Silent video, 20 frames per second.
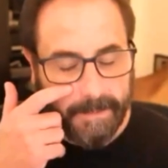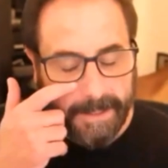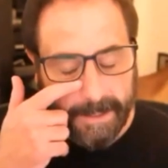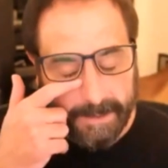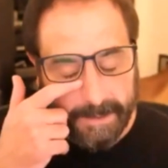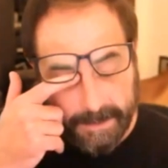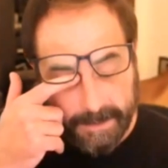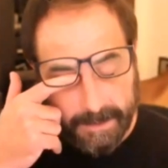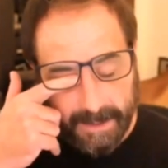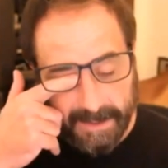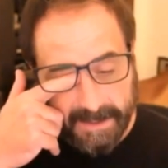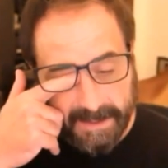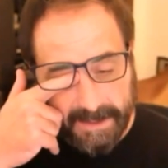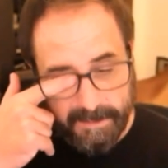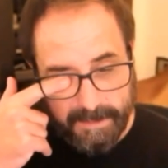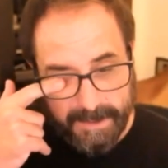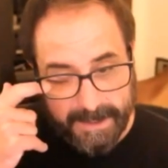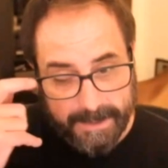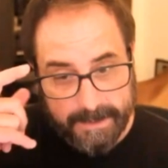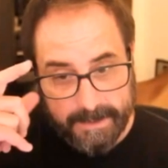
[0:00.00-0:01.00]
can be a
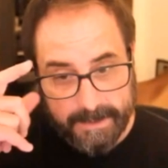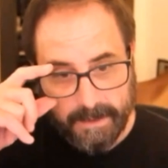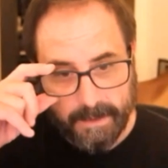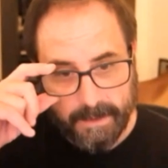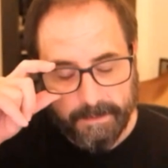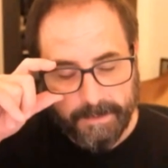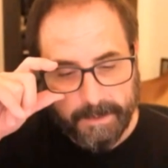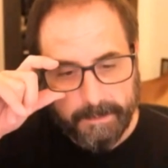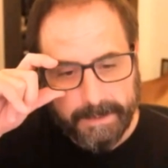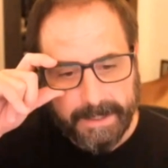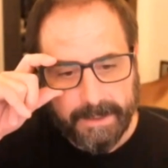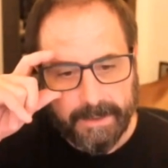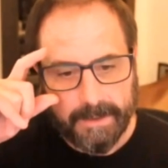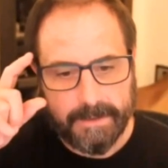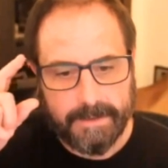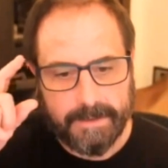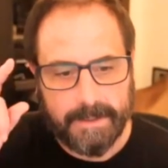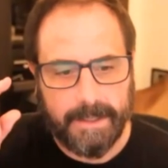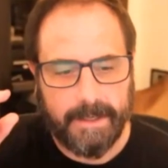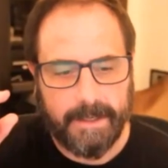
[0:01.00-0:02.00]
tip in itself.
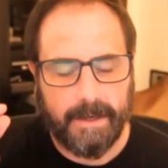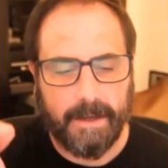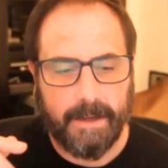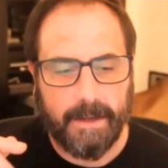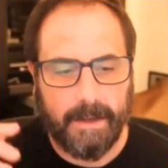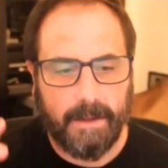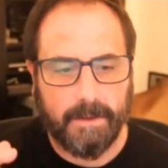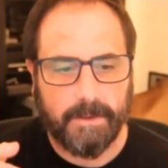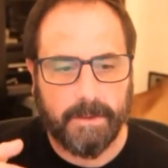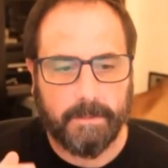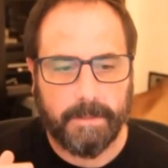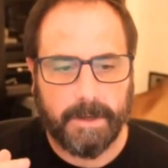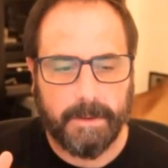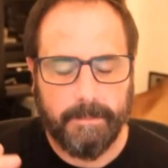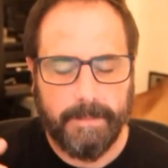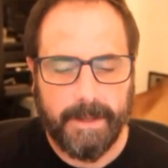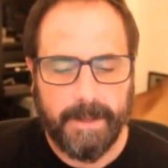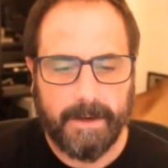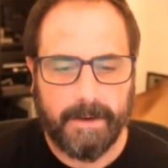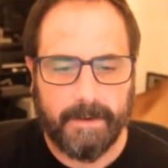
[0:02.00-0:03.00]
There's in an ultra
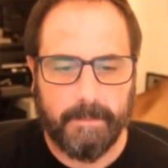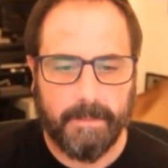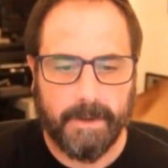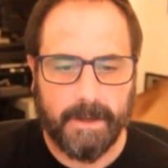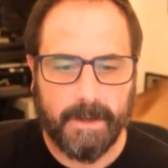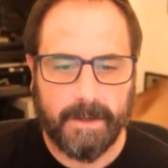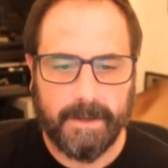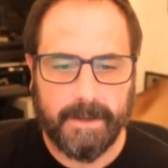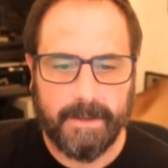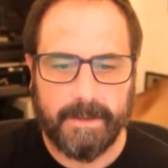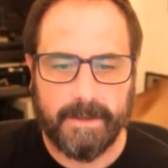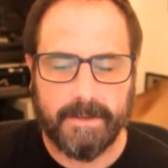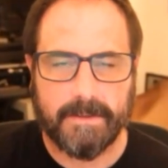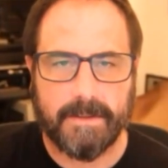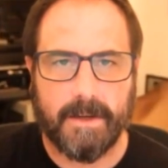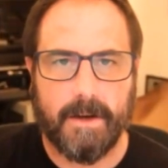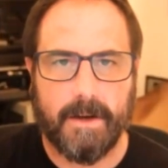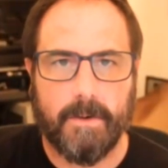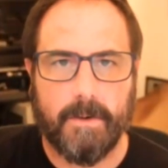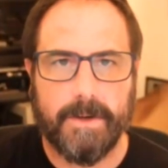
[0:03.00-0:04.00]
competitive market,
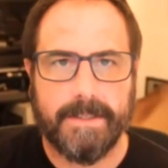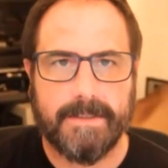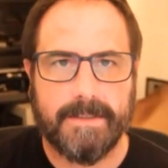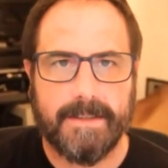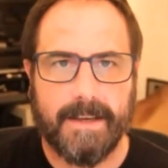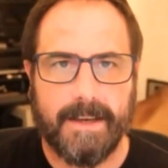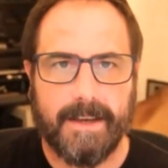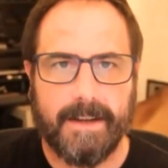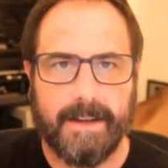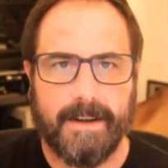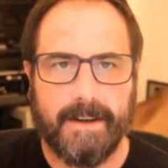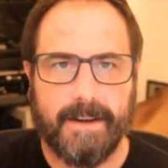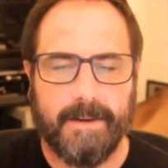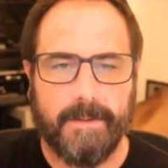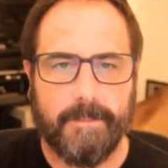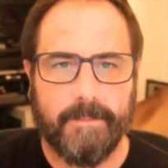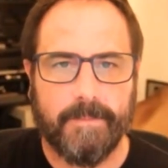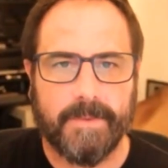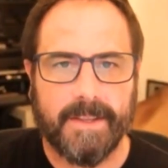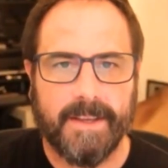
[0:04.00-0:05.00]
there's always that
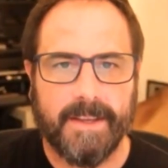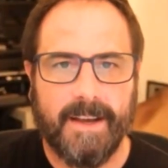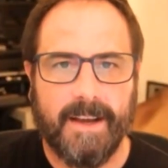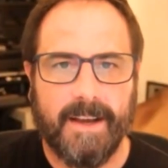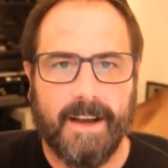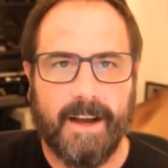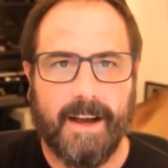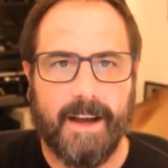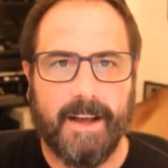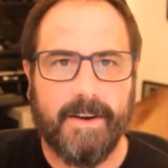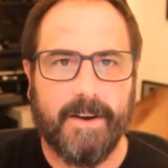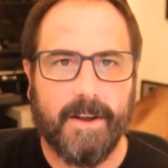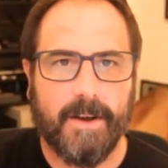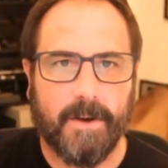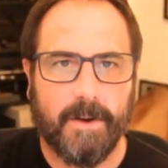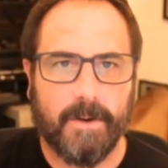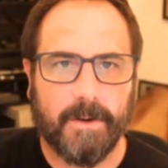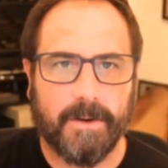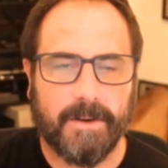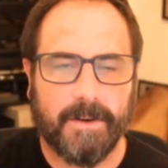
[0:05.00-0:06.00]

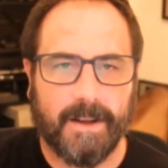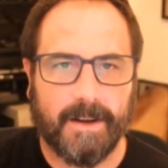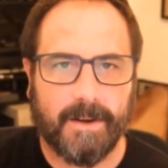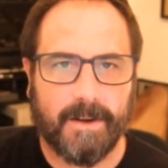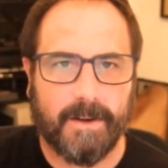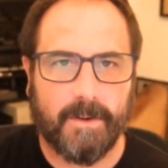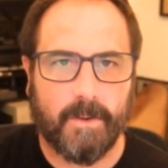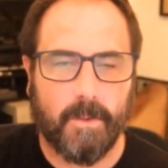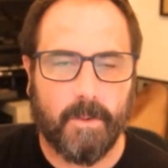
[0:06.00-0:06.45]
unknown